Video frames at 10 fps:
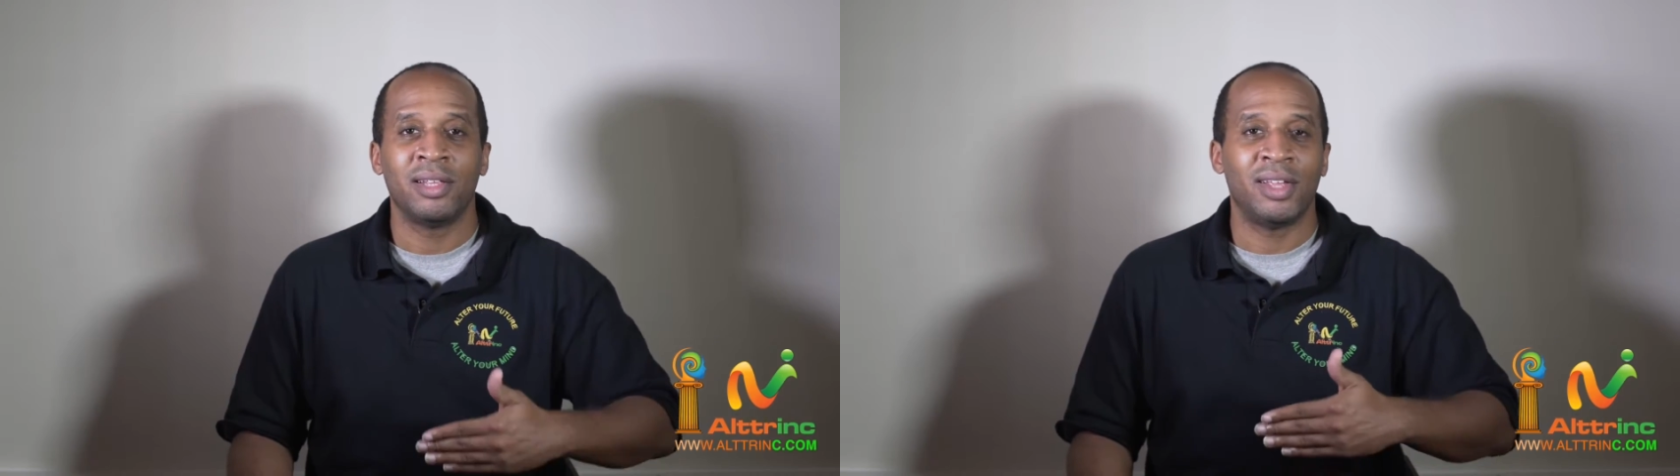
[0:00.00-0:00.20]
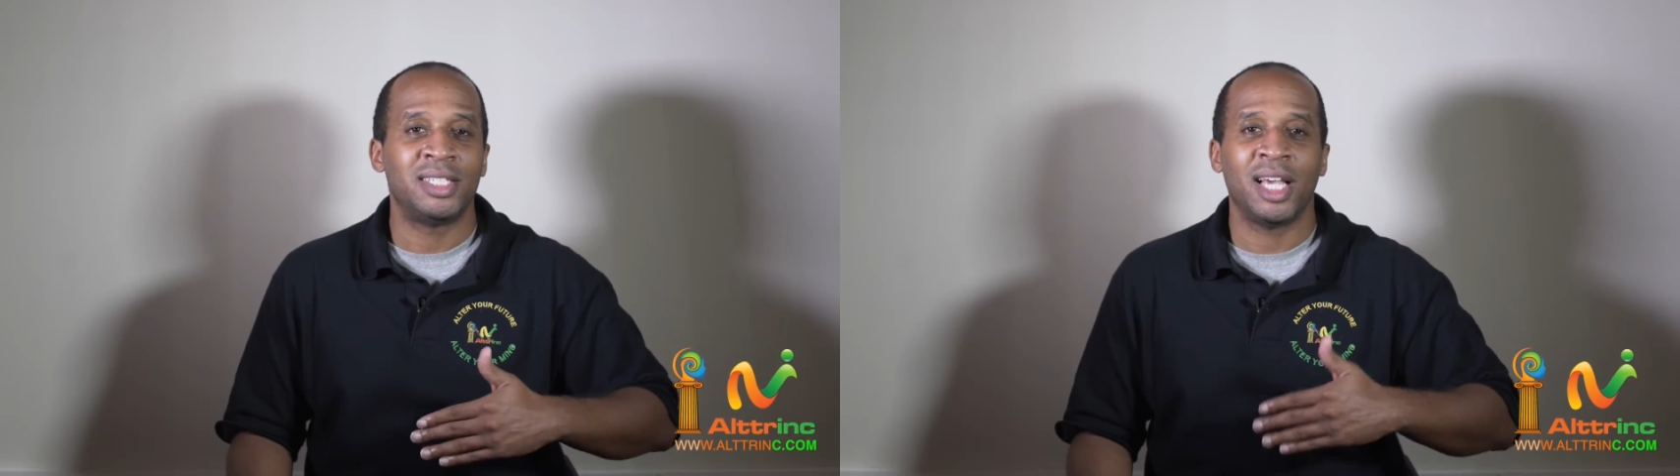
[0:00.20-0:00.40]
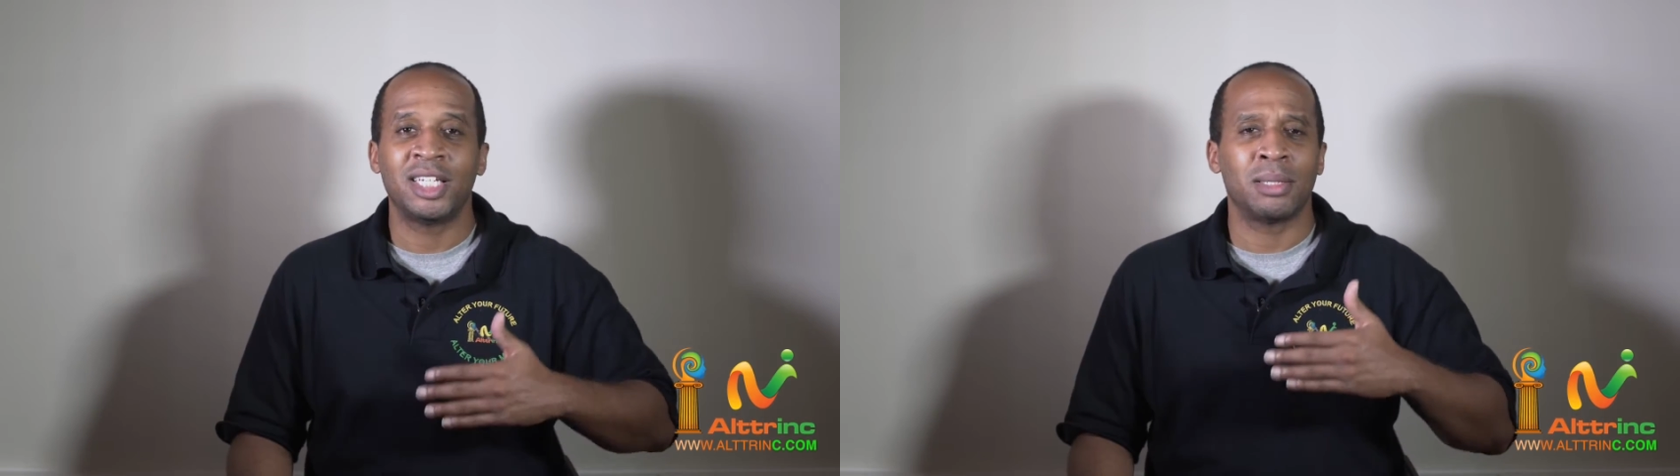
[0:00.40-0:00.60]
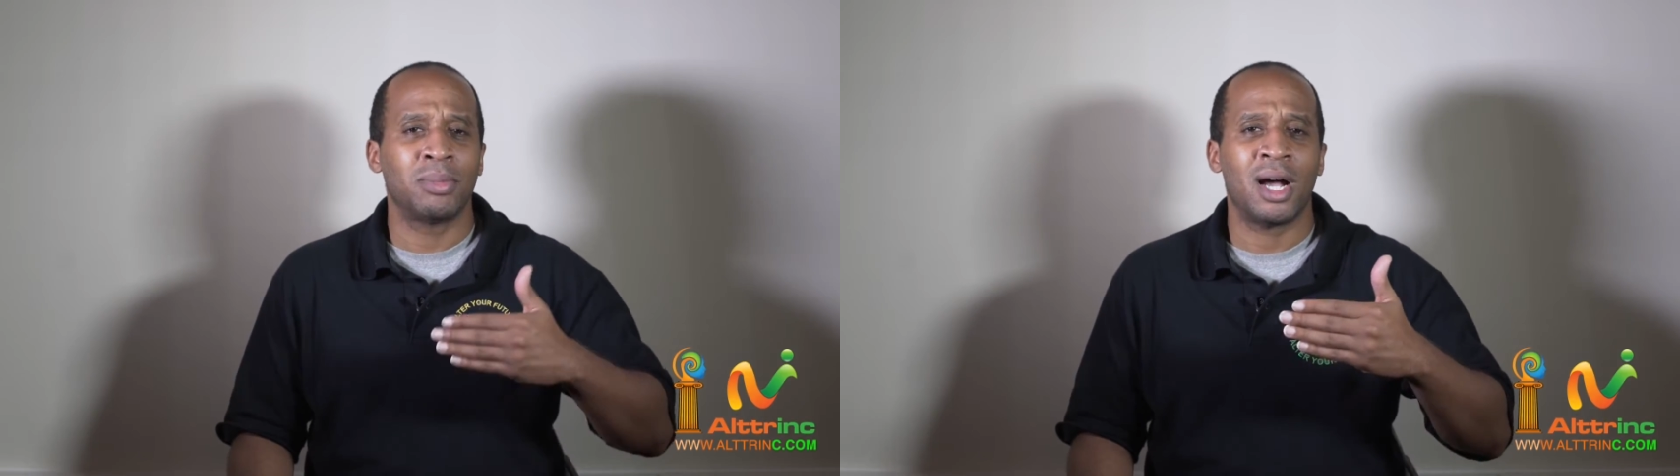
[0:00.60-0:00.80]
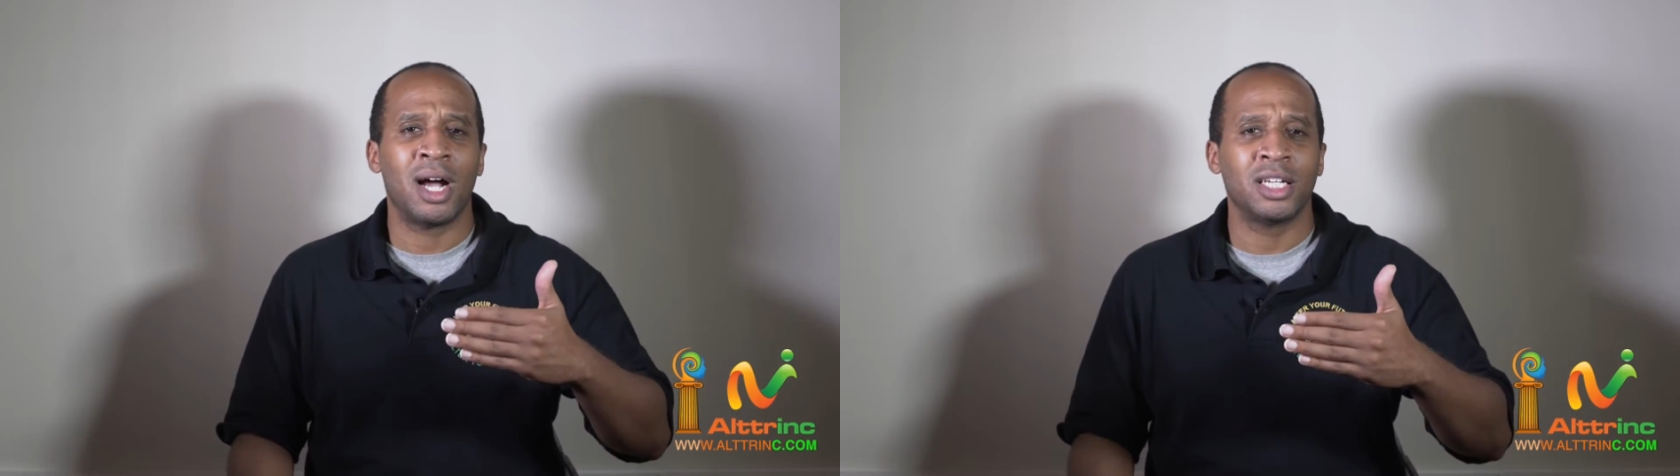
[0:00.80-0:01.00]
They take some
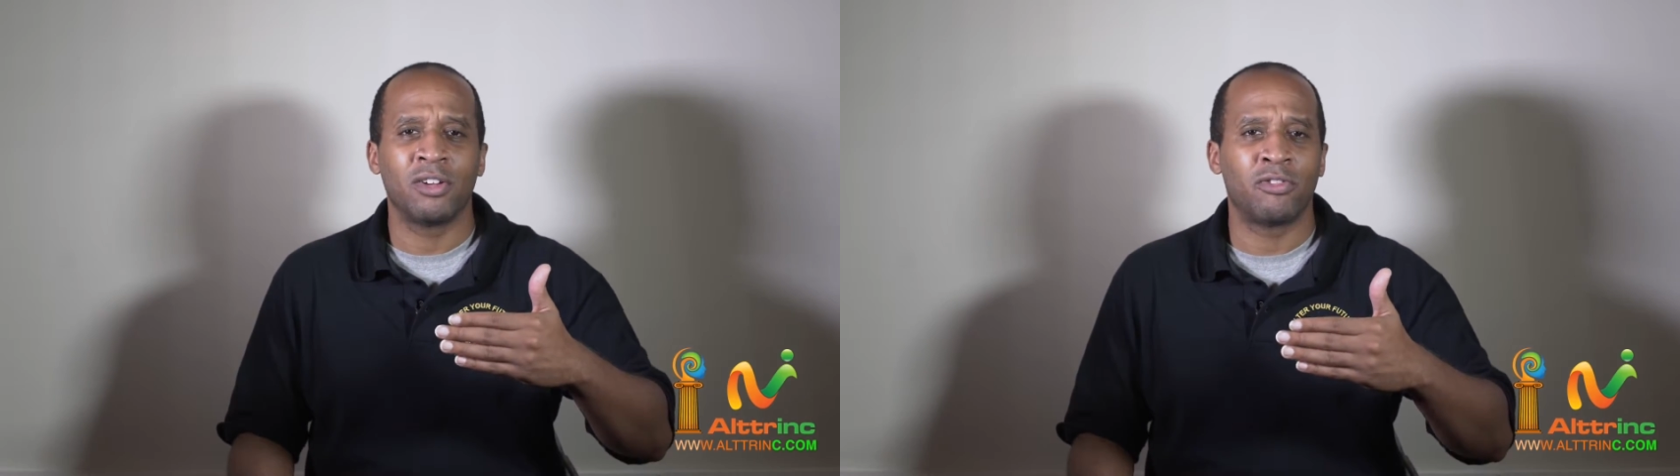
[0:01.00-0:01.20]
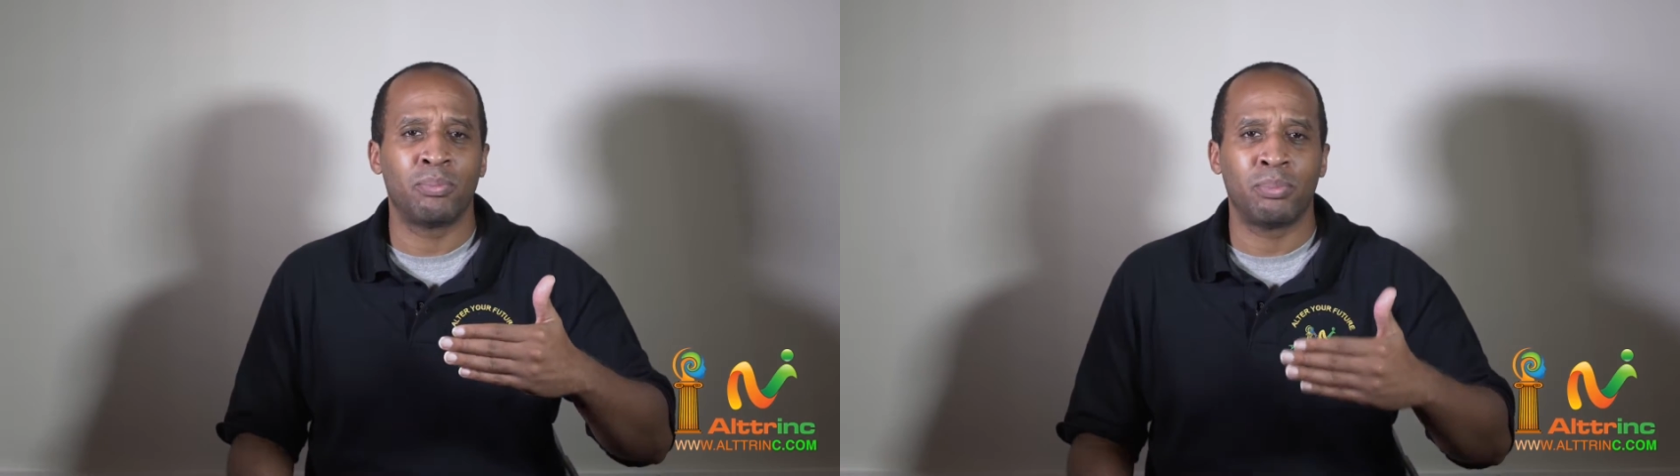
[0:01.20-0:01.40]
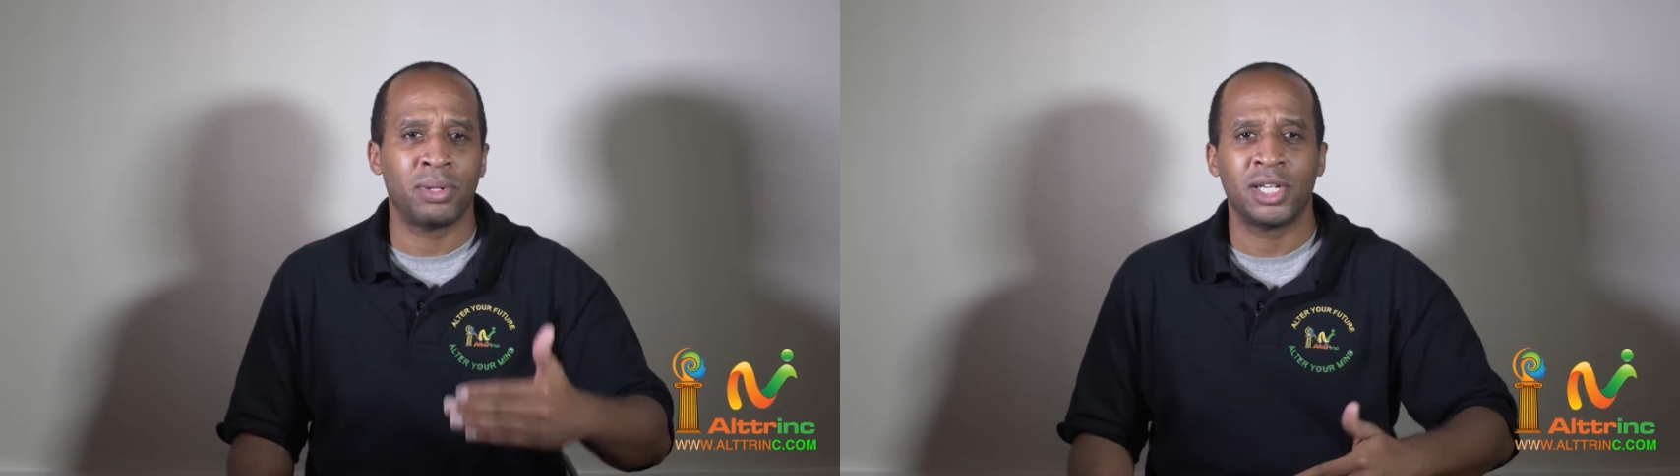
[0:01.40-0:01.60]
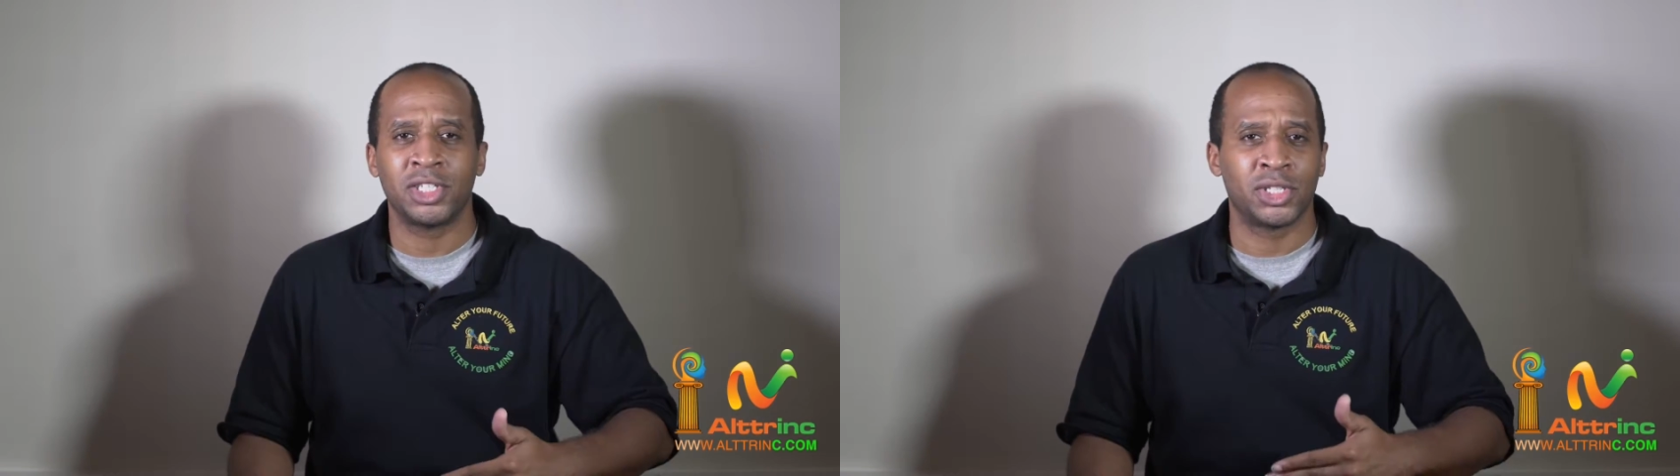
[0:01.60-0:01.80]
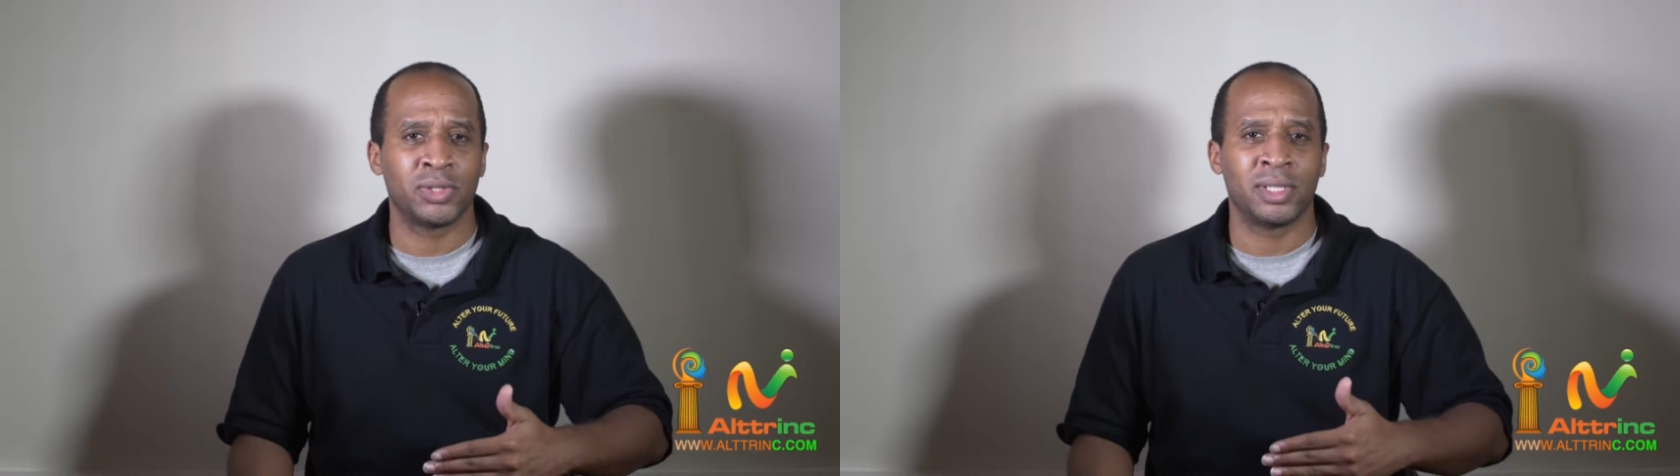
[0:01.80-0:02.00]
kind of
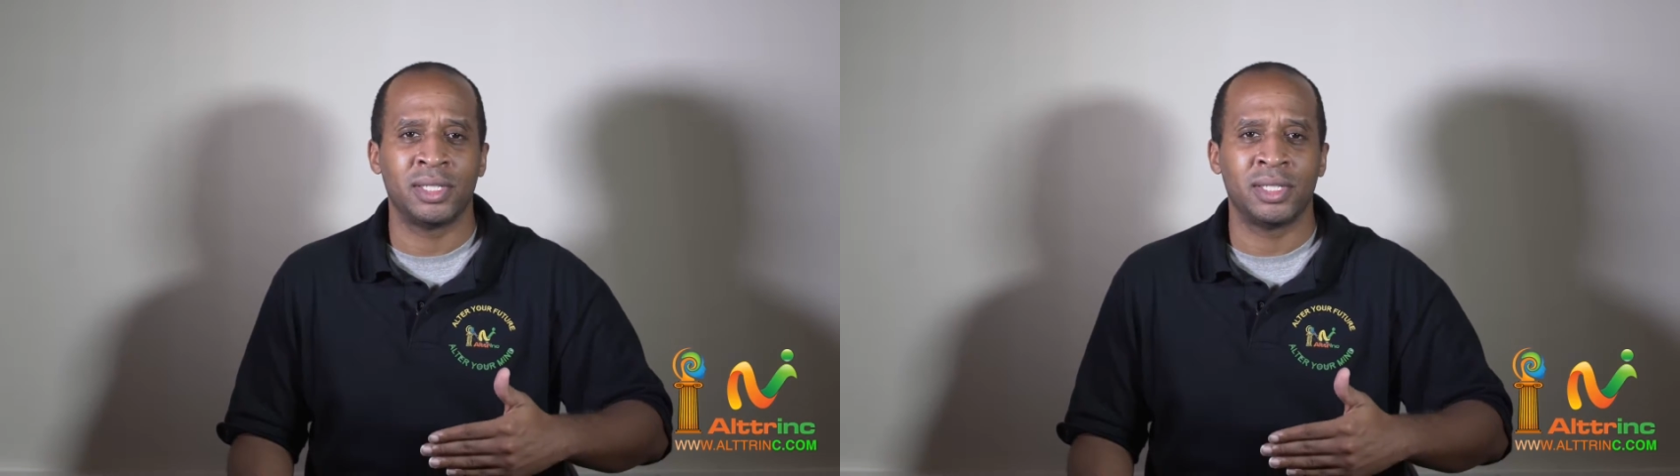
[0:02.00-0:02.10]
pleasure